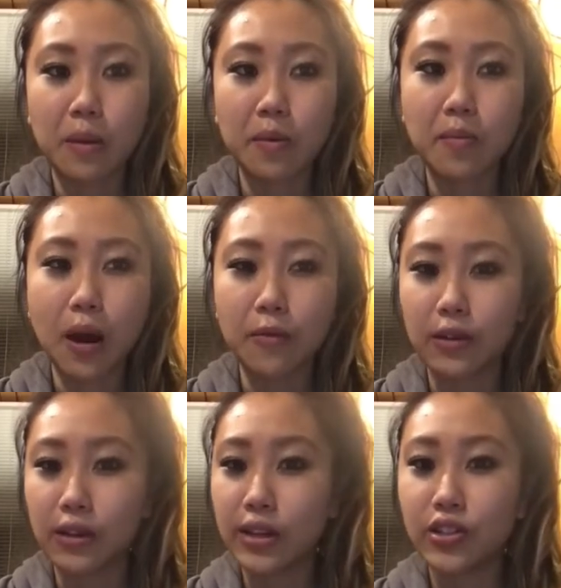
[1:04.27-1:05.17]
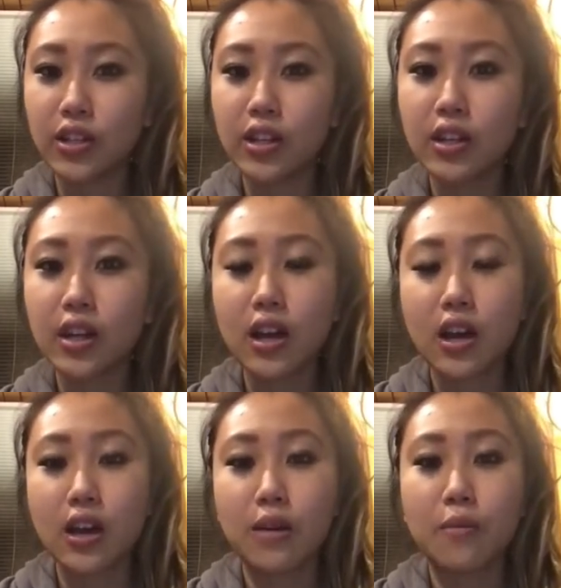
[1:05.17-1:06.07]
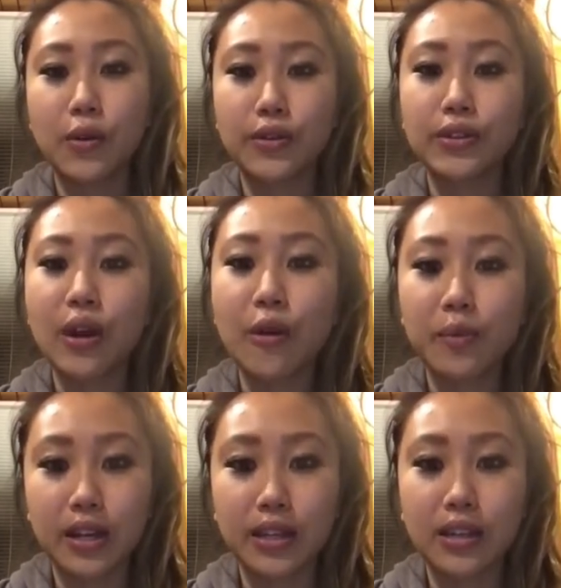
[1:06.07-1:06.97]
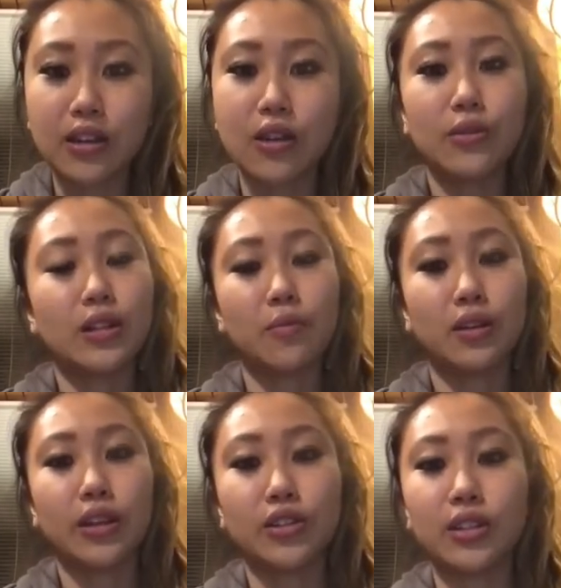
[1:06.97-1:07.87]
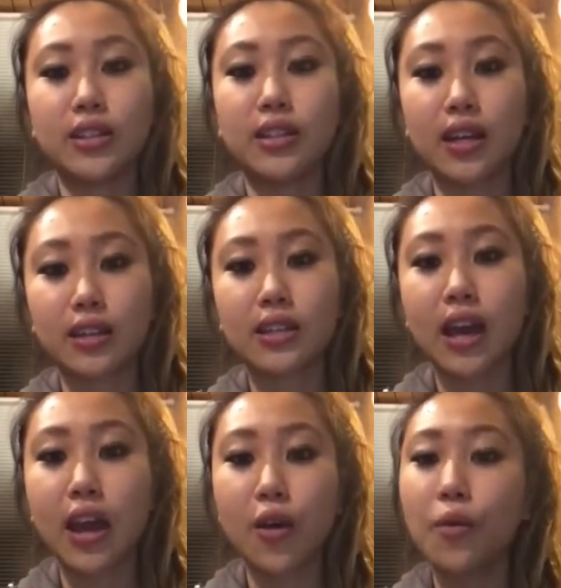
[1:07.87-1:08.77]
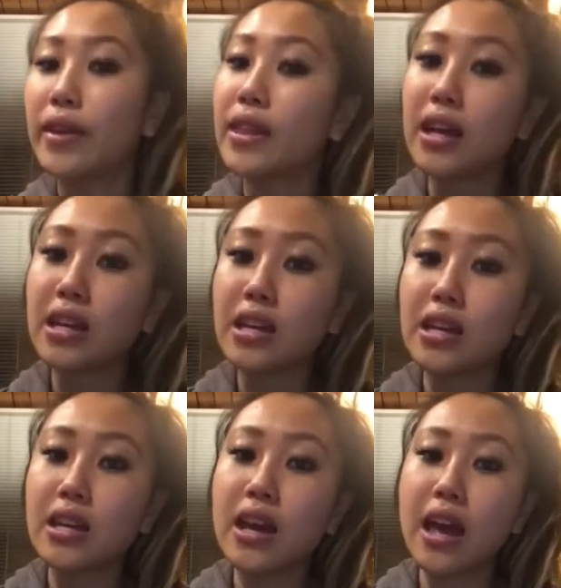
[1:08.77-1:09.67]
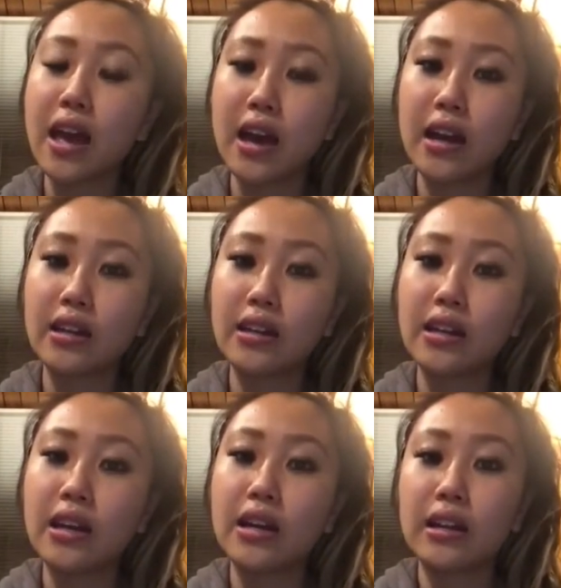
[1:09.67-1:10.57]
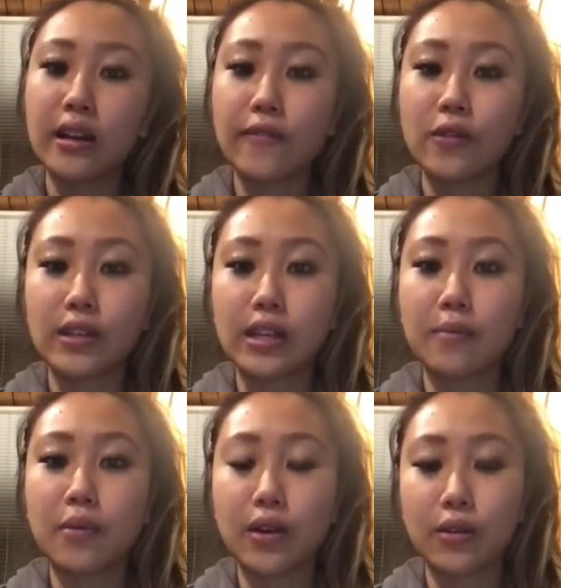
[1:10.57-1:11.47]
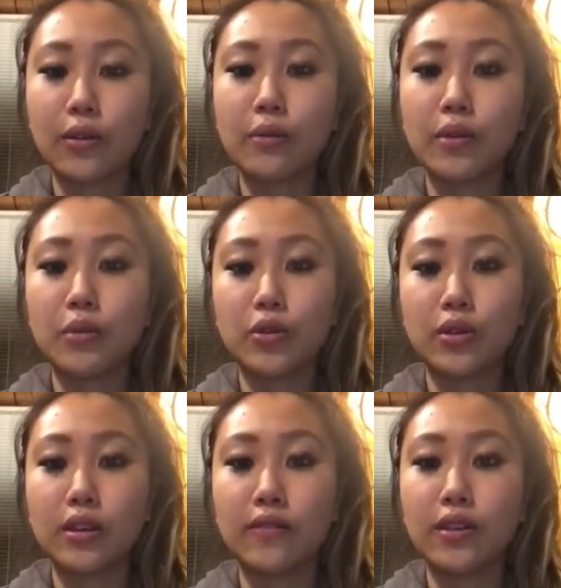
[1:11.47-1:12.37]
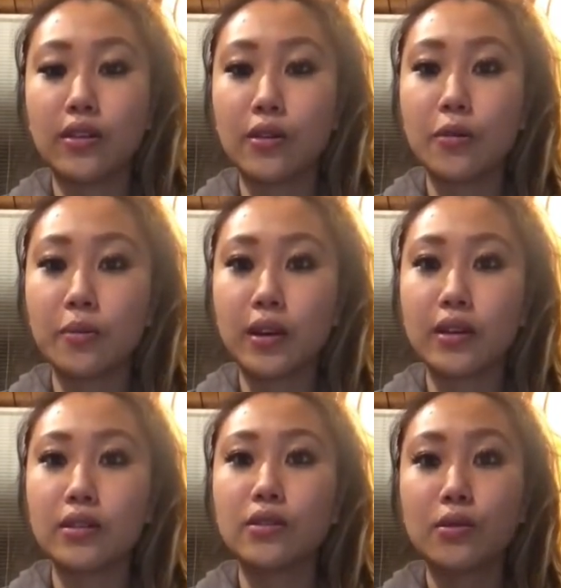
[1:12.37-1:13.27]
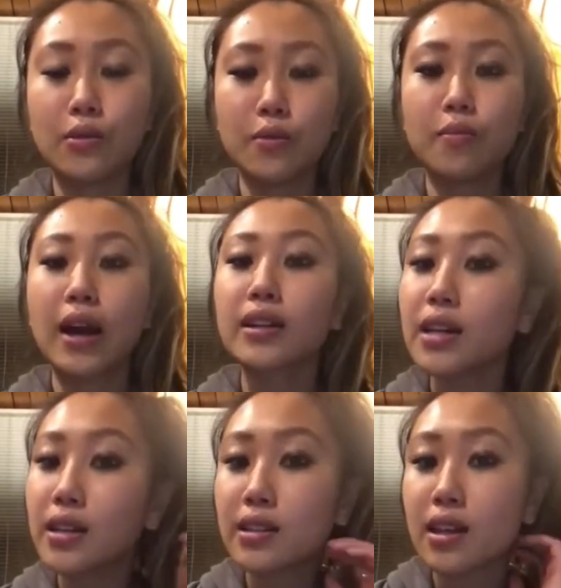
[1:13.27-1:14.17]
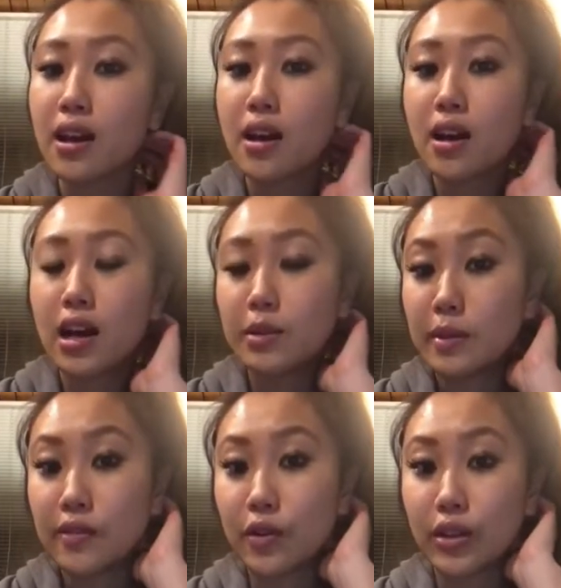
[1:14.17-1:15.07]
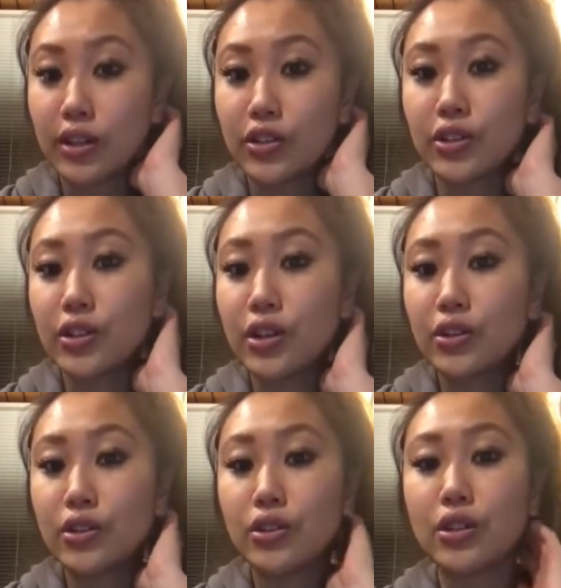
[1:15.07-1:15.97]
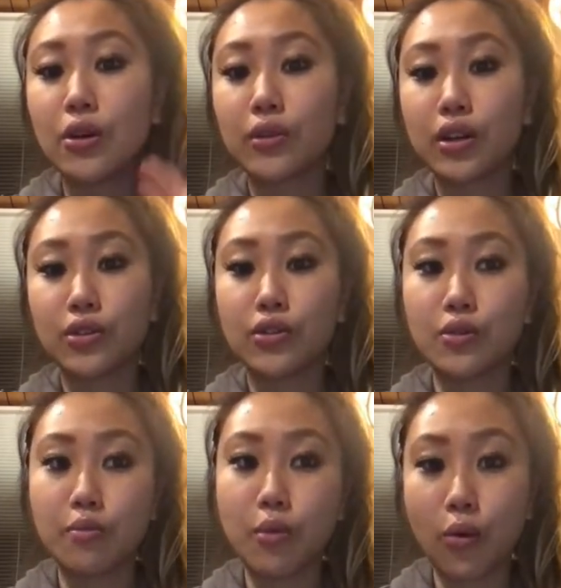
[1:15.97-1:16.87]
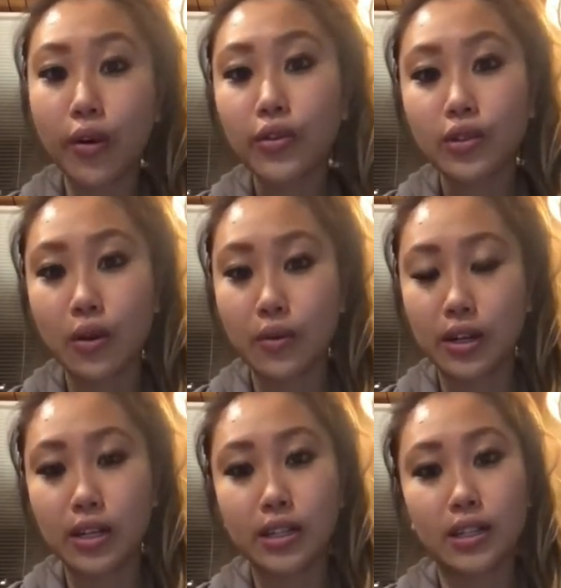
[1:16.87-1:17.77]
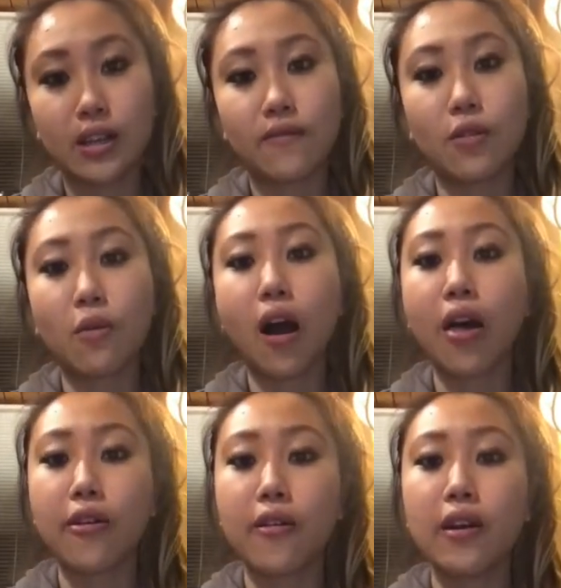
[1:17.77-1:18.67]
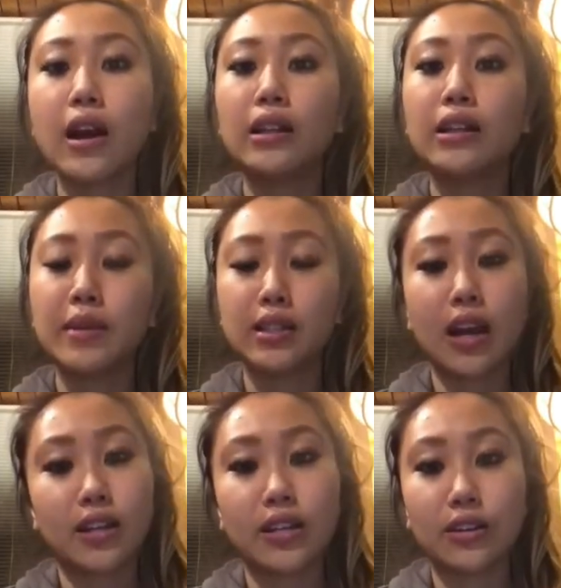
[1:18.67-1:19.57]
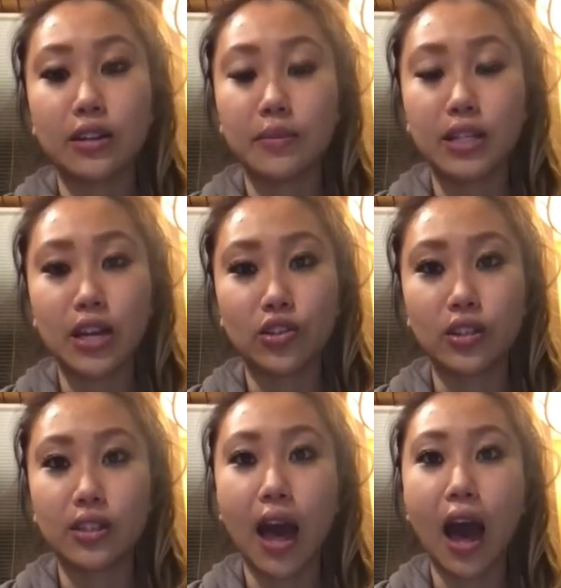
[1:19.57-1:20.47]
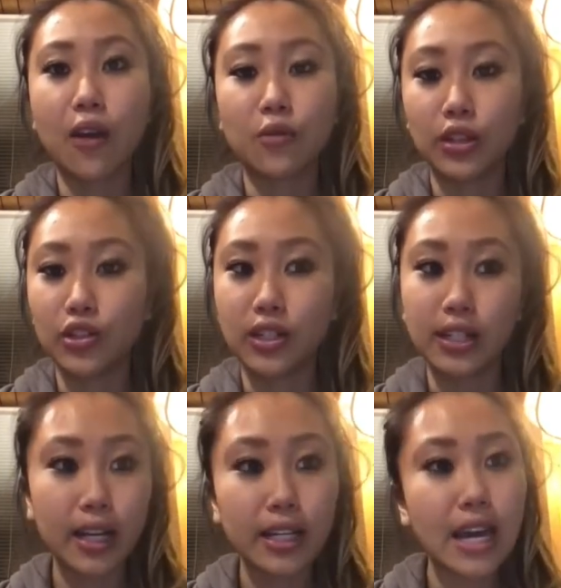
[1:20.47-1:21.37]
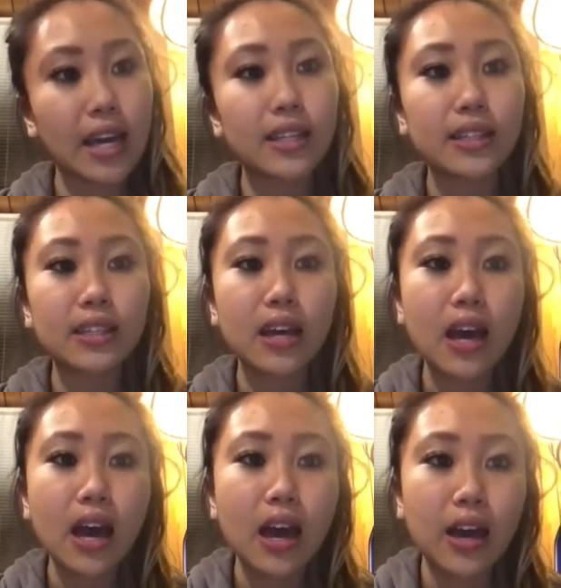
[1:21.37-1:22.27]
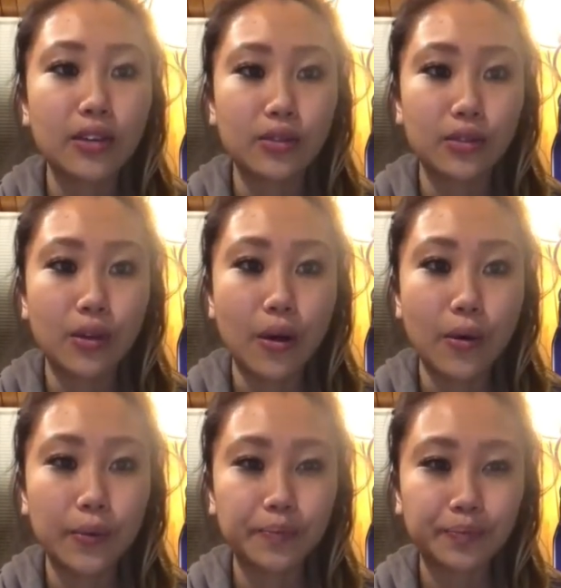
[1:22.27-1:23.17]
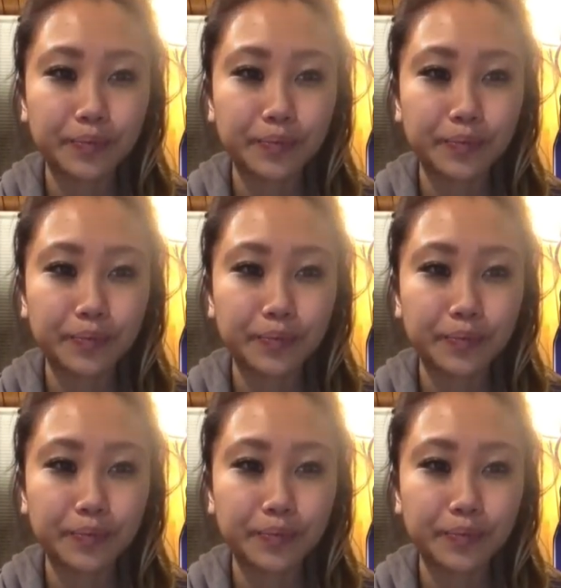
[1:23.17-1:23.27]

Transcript: mom about religion, more so because I know some religions dictate what they eat. And like, for example, I know the majority of Ethiopians who practice a specific religion don't consume pork, so I wanted to see if there were other dietary limitations that religion dictates. And so